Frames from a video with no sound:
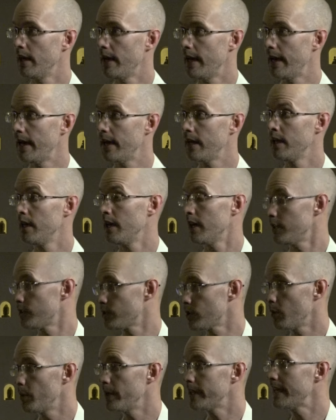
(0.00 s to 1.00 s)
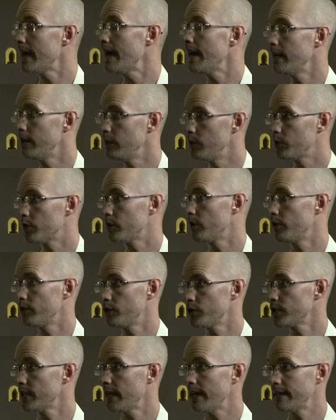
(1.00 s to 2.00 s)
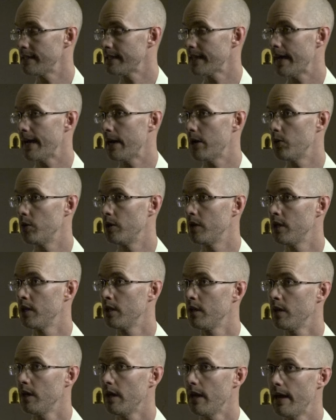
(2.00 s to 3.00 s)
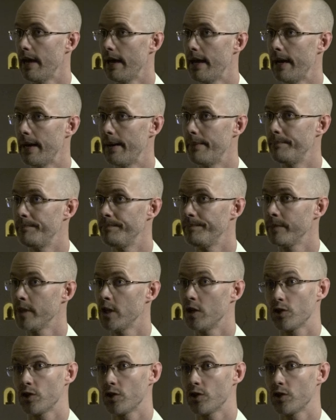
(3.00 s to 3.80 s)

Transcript: Uh, and so, again, you can understand how um,